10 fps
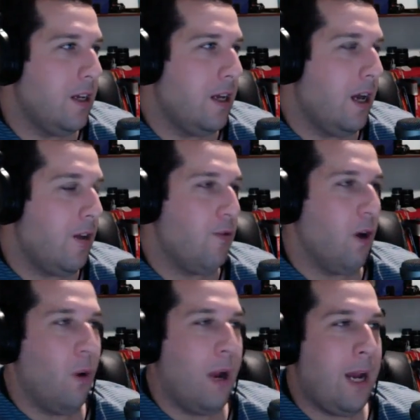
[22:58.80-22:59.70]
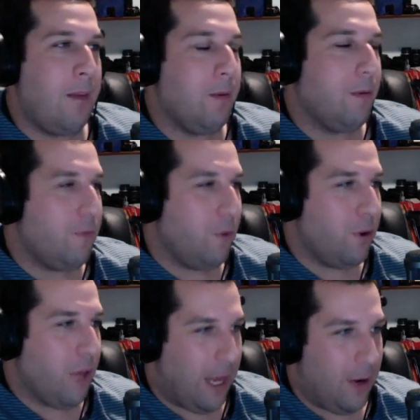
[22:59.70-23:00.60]
Rowhammer before
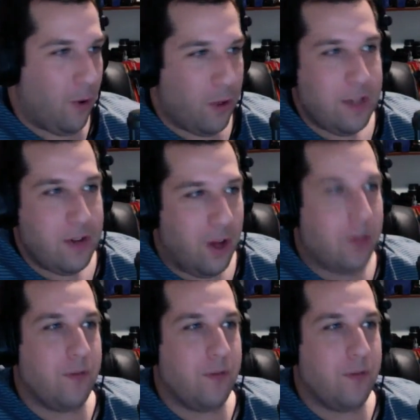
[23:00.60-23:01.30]
that, and all these other